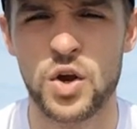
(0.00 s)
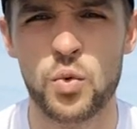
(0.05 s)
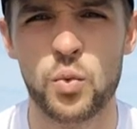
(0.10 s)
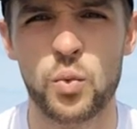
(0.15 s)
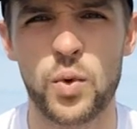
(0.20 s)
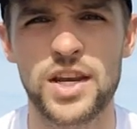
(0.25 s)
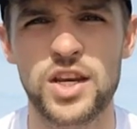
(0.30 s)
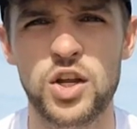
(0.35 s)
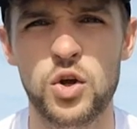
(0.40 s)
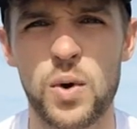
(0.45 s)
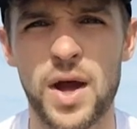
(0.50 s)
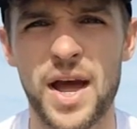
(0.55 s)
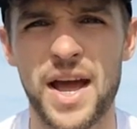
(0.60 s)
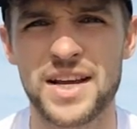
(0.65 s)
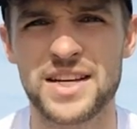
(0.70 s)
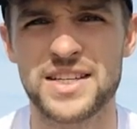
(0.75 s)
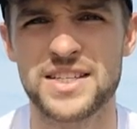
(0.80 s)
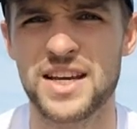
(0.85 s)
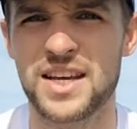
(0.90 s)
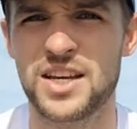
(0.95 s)
When you
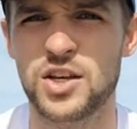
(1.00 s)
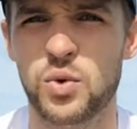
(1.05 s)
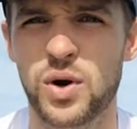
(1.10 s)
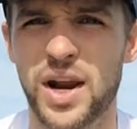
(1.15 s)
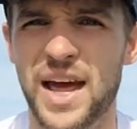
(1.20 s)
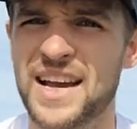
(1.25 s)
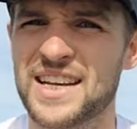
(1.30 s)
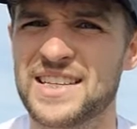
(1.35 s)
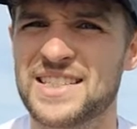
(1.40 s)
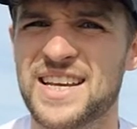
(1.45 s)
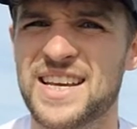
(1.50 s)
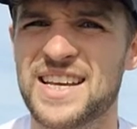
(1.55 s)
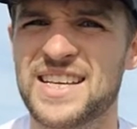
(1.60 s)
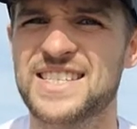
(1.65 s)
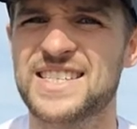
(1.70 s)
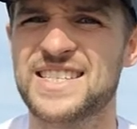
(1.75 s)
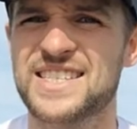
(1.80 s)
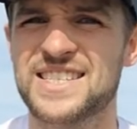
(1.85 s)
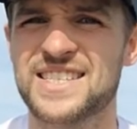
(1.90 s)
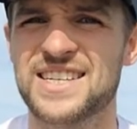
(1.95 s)
exit, you will exit
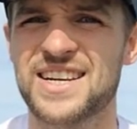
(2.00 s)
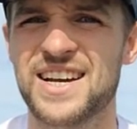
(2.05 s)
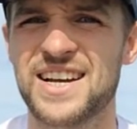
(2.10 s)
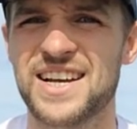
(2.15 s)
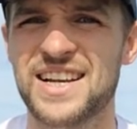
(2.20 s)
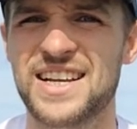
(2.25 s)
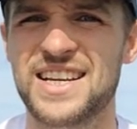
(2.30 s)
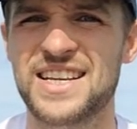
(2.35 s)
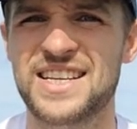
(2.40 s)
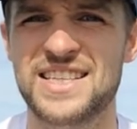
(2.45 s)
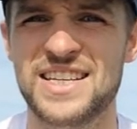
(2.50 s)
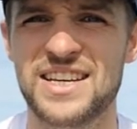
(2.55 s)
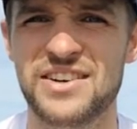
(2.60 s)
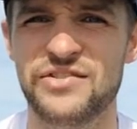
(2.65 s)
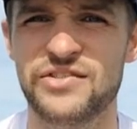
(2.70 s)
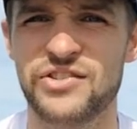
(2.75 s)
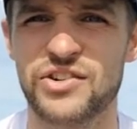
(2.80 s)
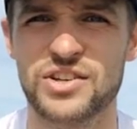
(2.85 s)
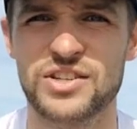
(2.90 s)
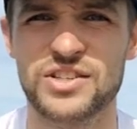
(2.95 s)
slightly
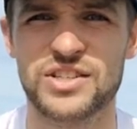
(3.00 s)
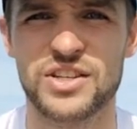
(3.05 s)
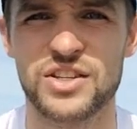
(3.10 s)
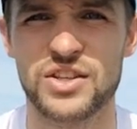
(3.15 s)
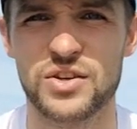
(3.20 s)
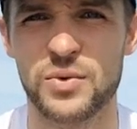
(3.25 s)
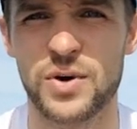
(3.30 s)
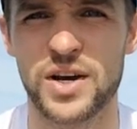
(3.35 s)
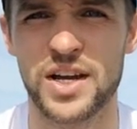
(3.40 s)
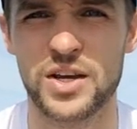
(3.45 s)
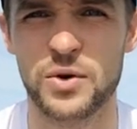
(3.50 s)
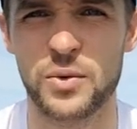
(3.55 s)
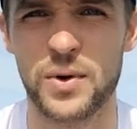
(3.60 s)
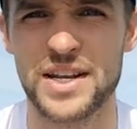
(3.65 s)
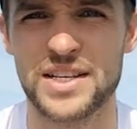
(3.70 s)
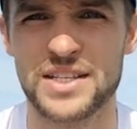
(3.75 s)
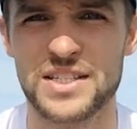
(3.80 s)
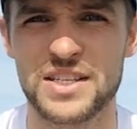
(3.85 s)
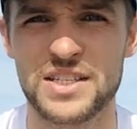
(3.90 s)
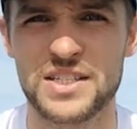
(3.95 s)
different to the way you
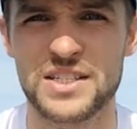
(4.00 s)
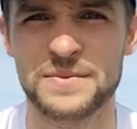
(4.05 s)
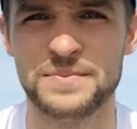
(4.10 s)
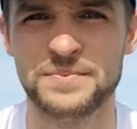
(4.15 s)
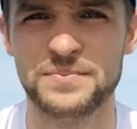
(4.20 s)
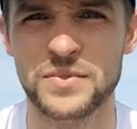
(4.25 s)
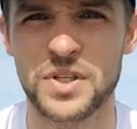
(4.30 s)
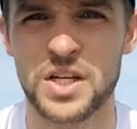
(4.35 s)
entered.